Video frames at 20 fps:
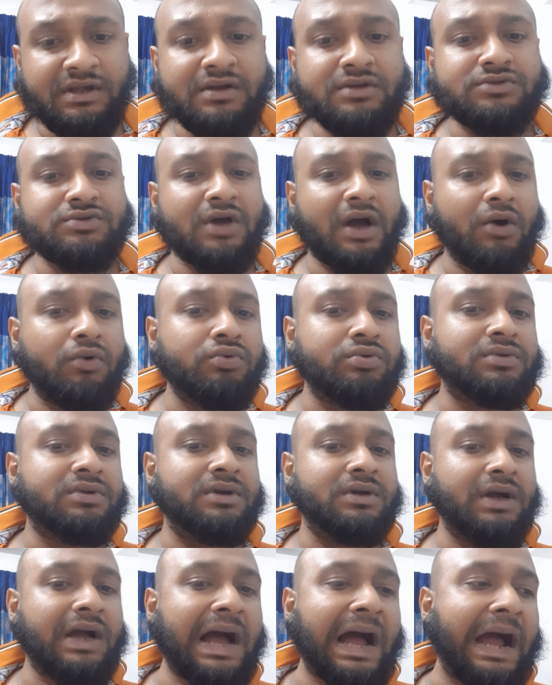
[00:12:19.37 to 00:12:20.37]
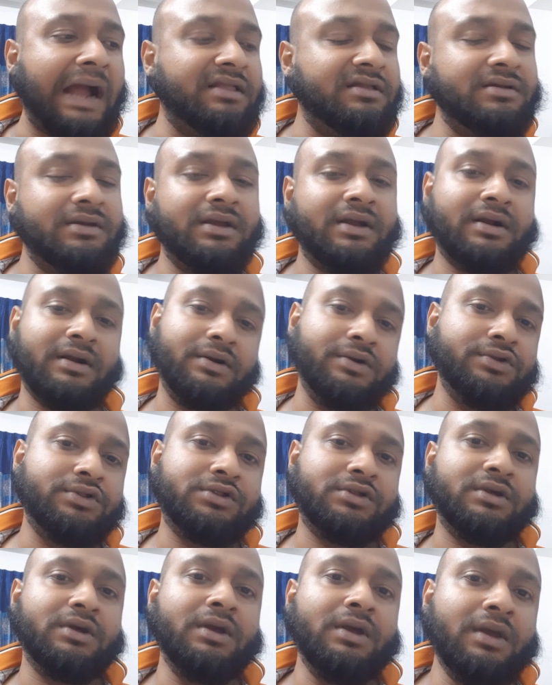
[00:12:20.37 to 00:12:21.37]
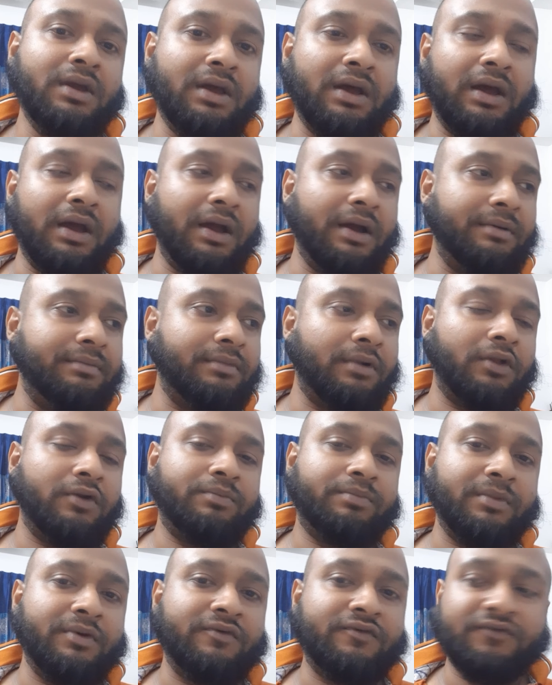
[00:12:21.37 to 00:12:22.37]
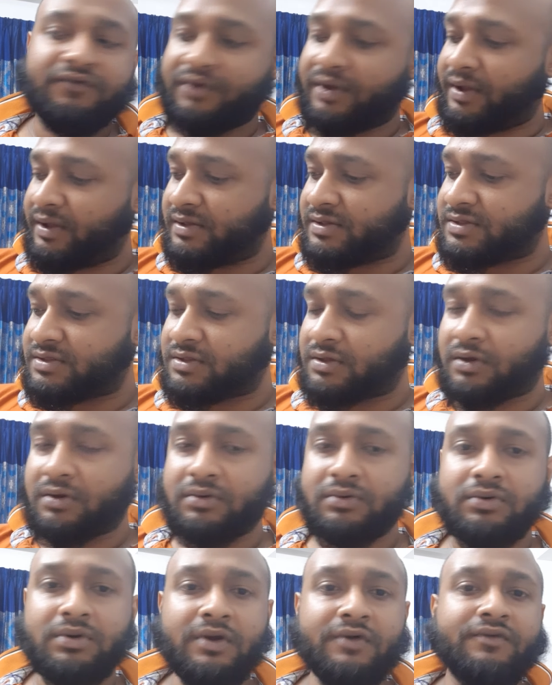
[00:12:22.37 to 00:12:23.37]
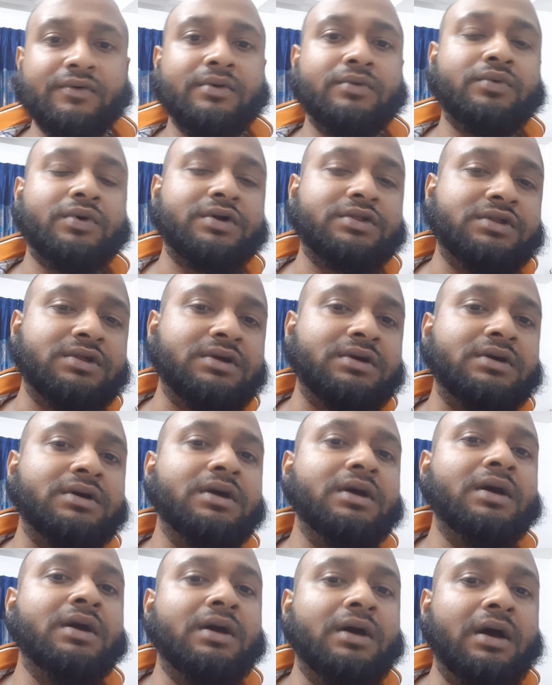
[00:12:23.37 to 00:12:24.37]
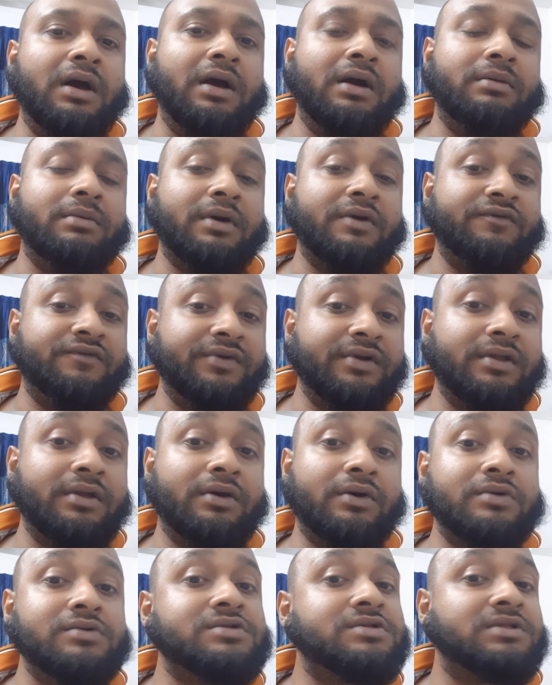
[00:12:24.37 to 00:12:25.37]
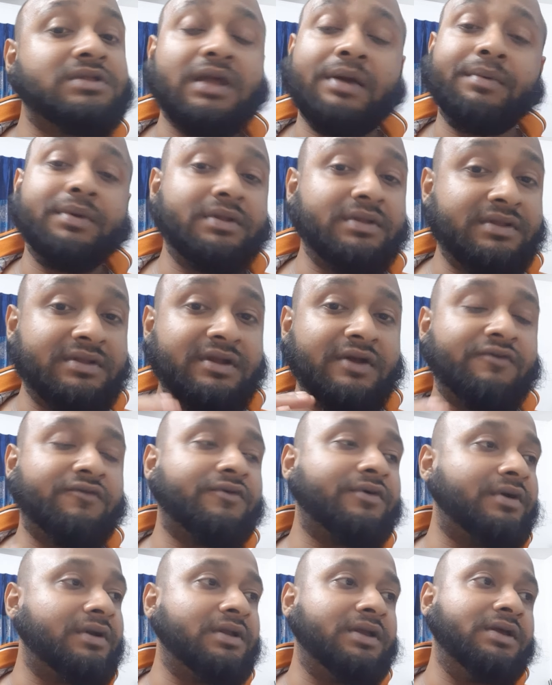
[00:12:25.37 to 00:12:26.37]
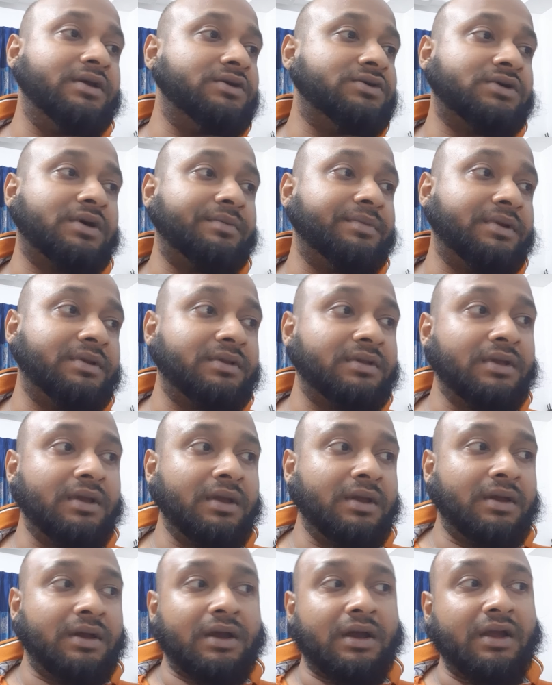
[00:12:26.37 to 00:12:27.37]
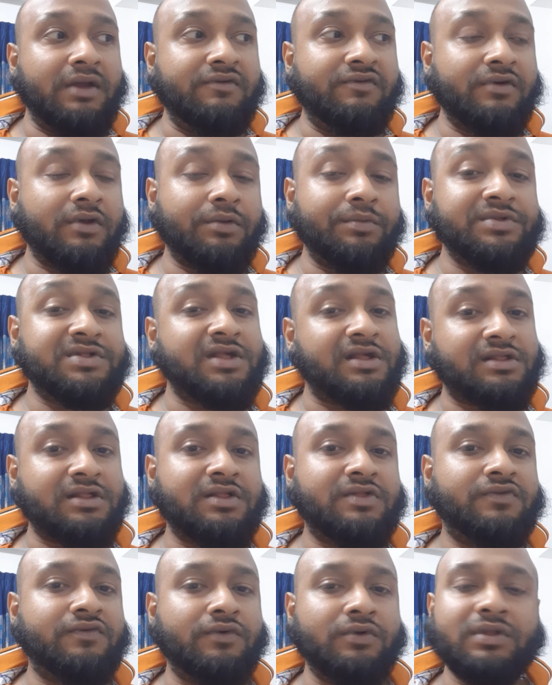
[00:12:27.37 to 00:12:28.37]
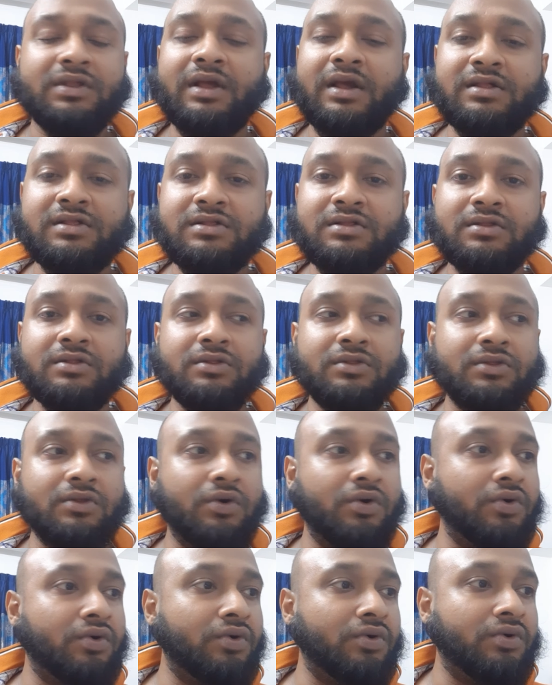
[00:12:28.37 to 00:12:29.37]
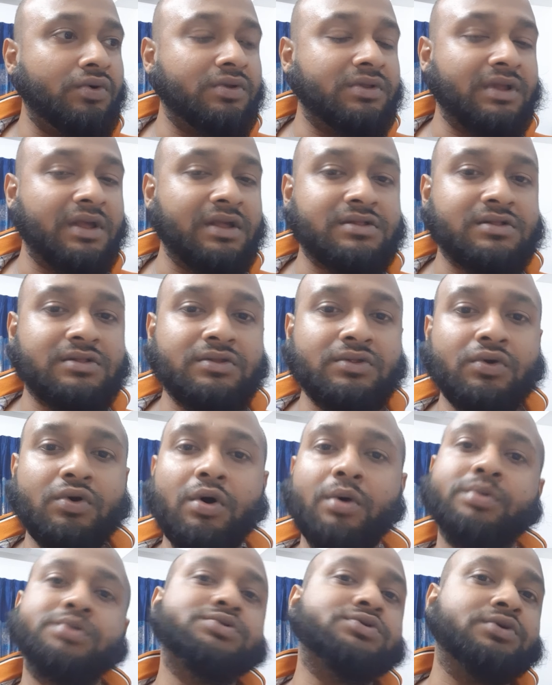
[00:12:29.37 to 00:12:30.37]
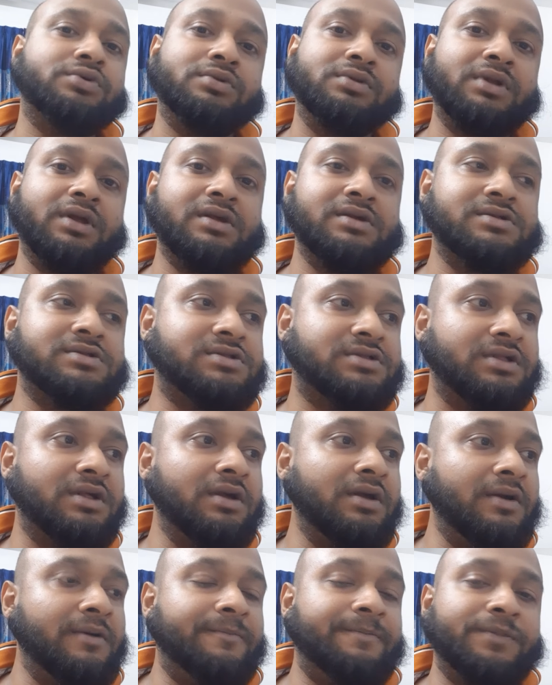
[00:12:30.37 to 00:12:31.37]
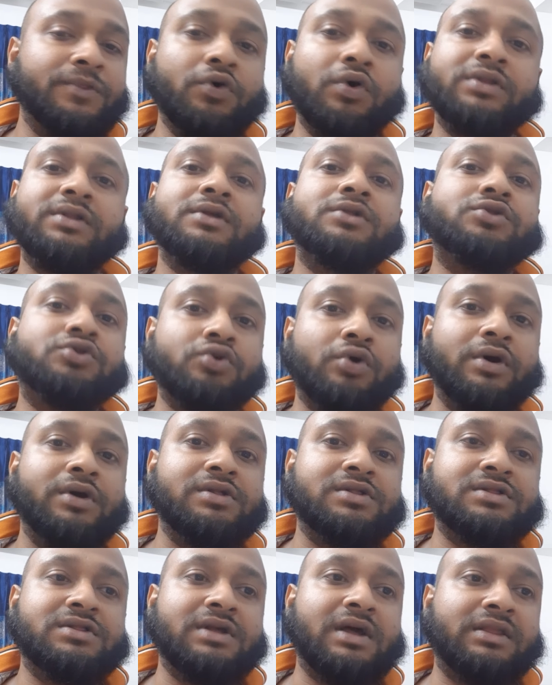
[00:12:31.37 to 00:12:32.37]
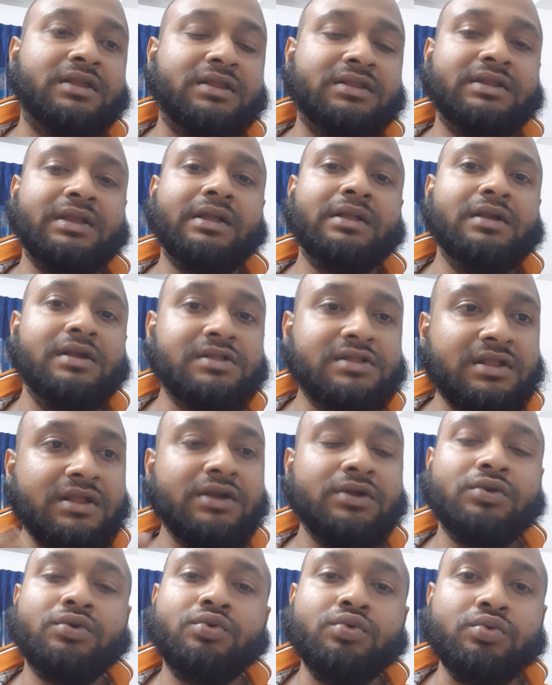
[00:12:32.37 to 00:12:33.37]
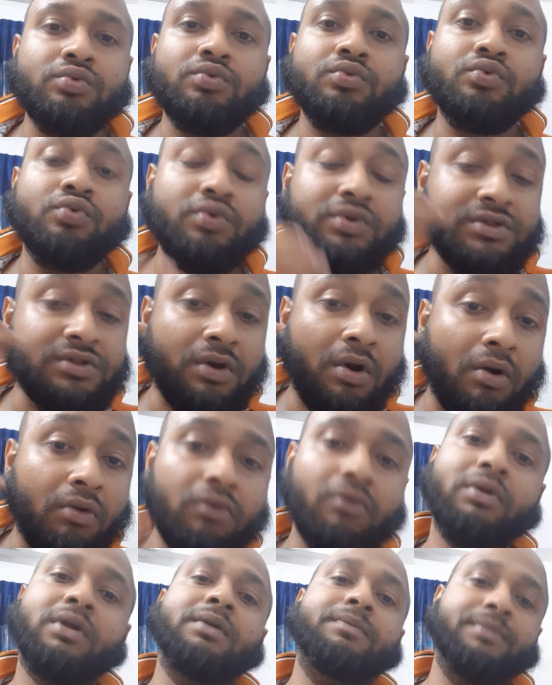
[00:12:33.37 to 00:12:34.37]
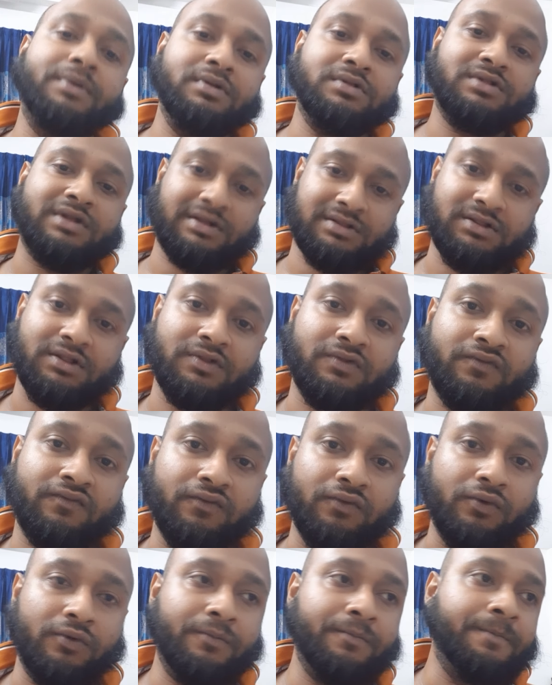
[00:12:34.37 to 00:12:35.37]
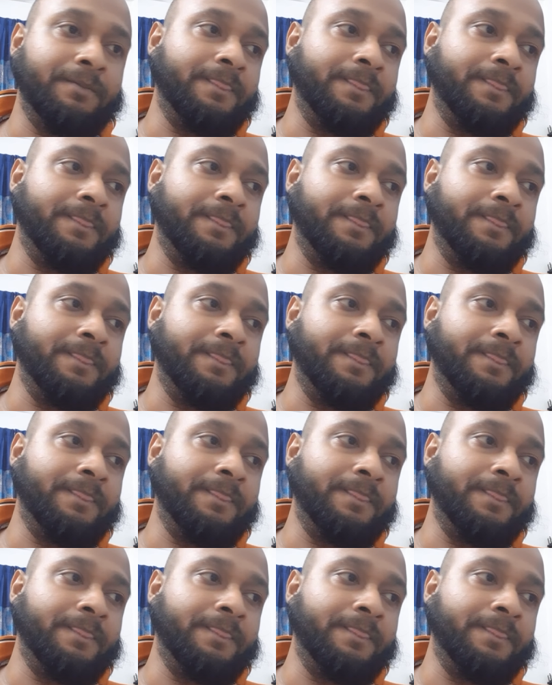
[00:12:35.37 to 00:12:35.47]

So I would highly encourage all of my friends, or whoever watching my videos. I mean, definitely, I mean, if you want to be successful, there's no option. There's no other choice other than listening to who is already been successful.